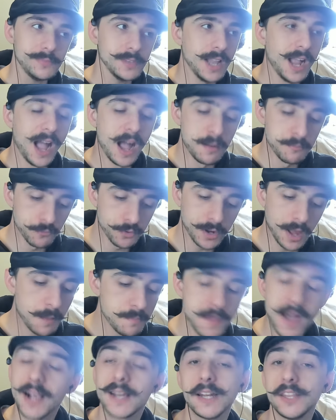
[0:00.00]
I'm, I'm
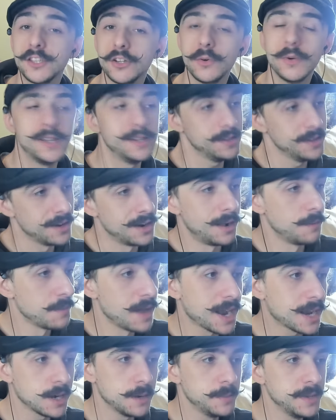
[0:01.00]
not going to do it. You know, I'm
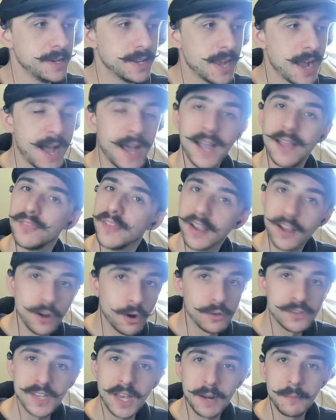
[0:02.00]
not going to be the guy that
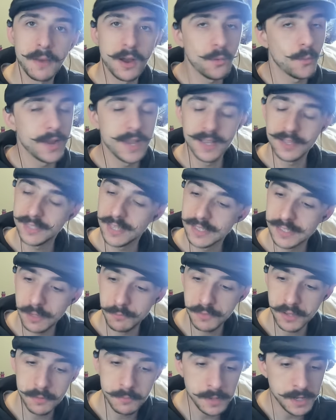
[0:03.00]
goes out of my way and says
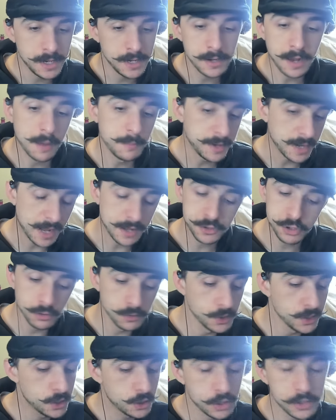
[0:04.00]
something mean. I mean, I
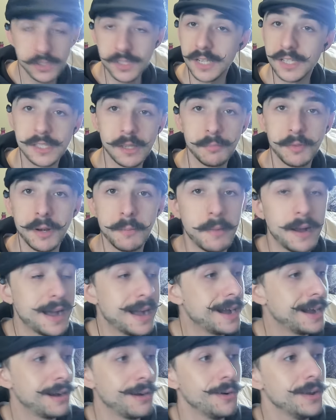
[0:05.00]
totally could say something about
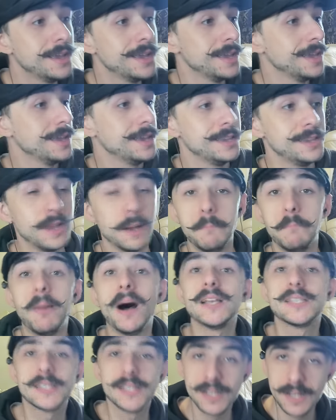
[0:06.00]
how you're
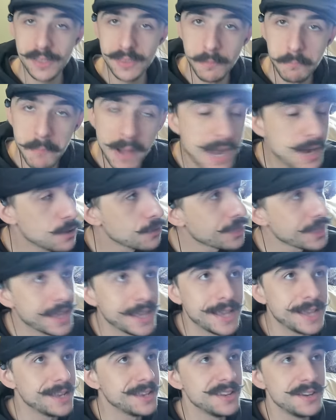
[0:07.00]
busted in the mouth
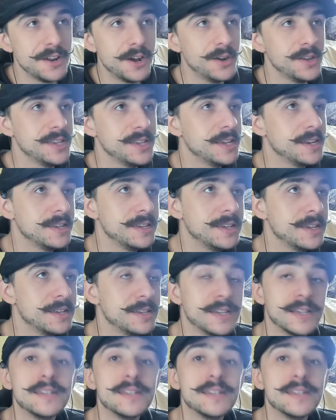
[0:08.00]
and, you know, your you, your